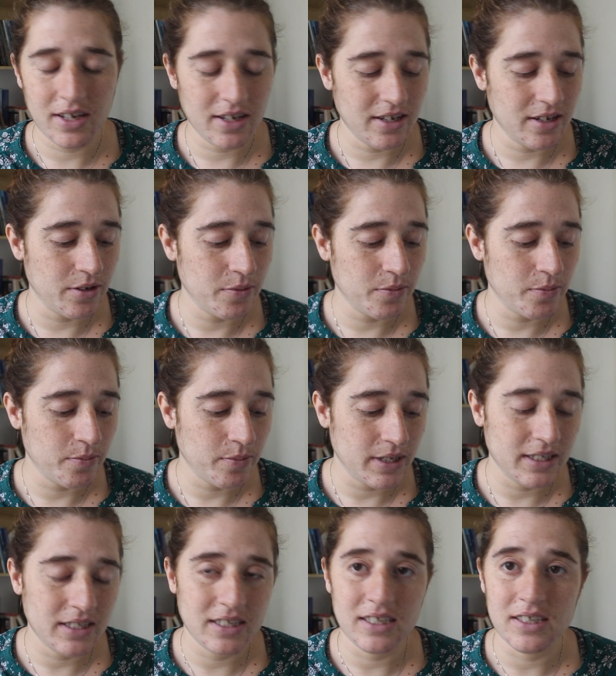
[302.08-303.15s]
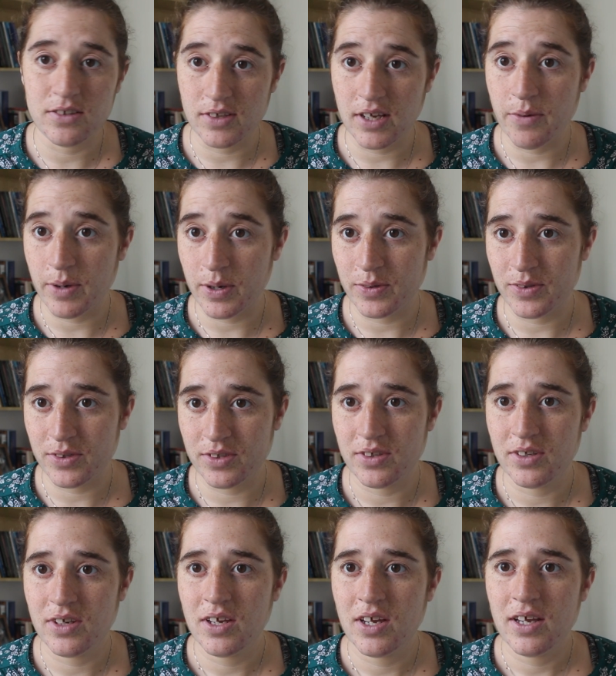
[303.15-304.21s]
but it's about
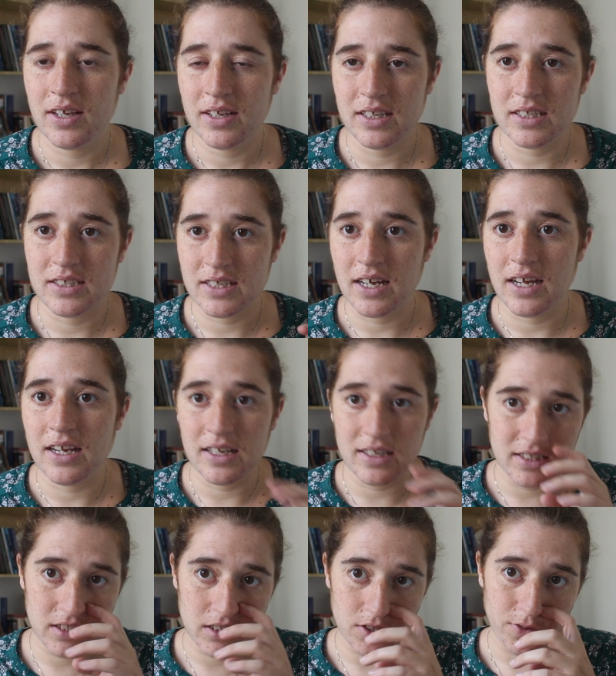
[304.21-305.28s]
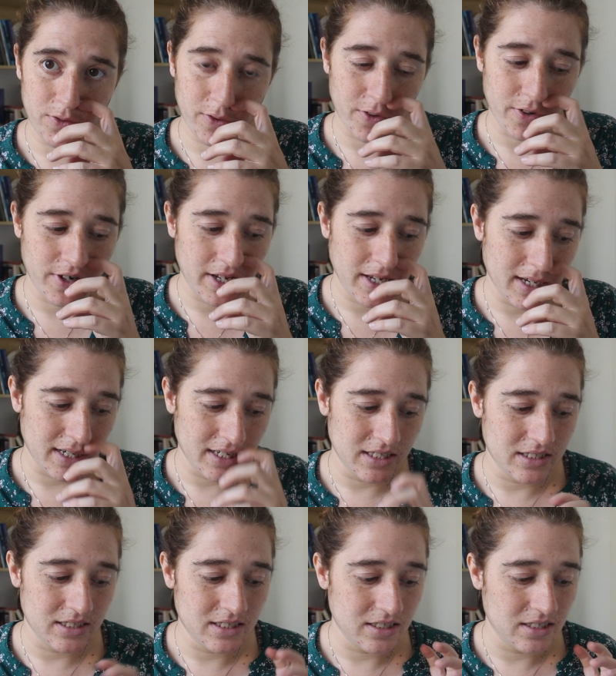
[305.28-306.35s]
this island in South Korea,
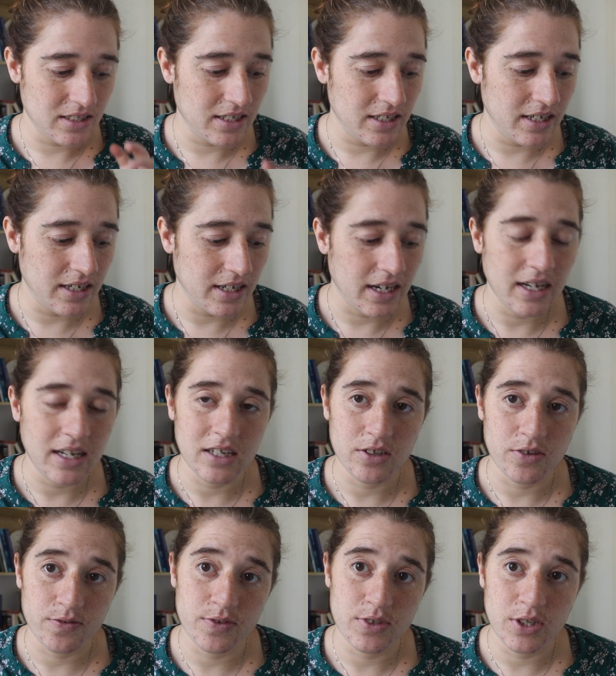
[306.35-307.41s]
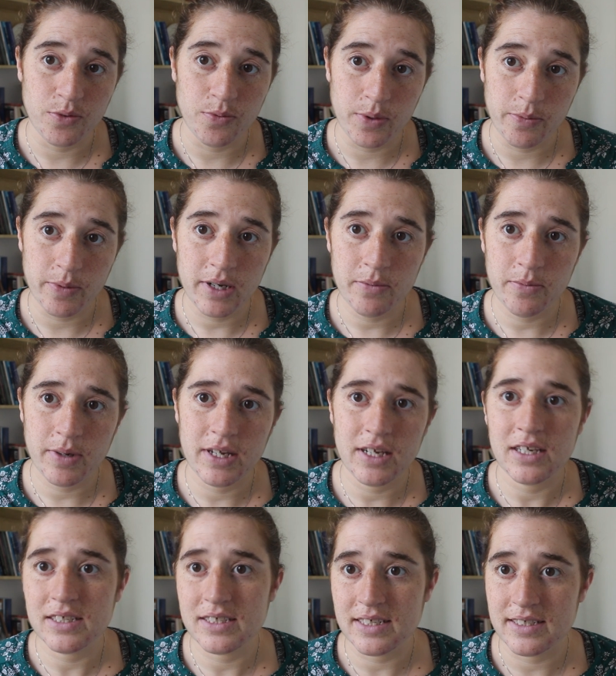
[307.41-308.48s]
is The Island of Sea Women by
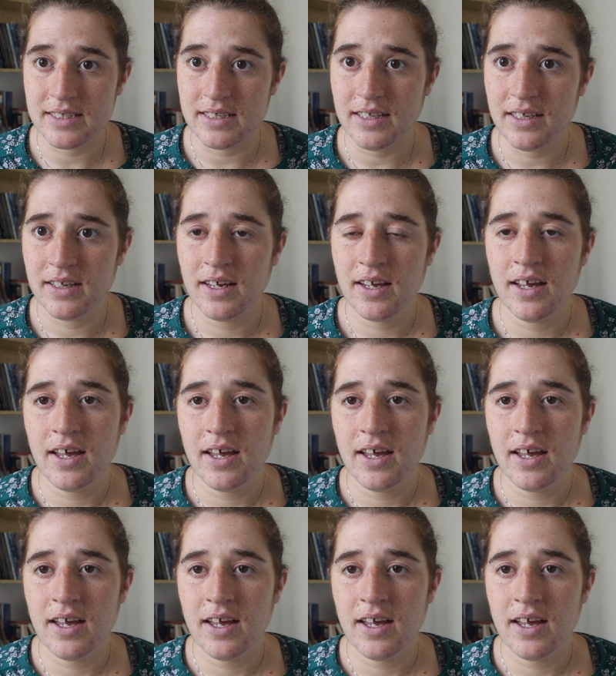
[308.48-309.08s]
Lisa C.